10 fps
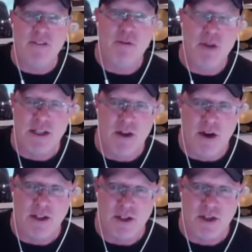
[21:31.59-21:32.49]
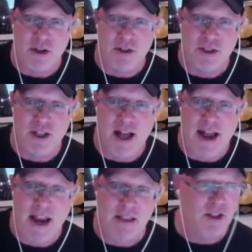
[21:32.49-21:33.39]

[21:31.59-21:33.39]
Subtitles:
degrees in the Arctic Circle on July 8th.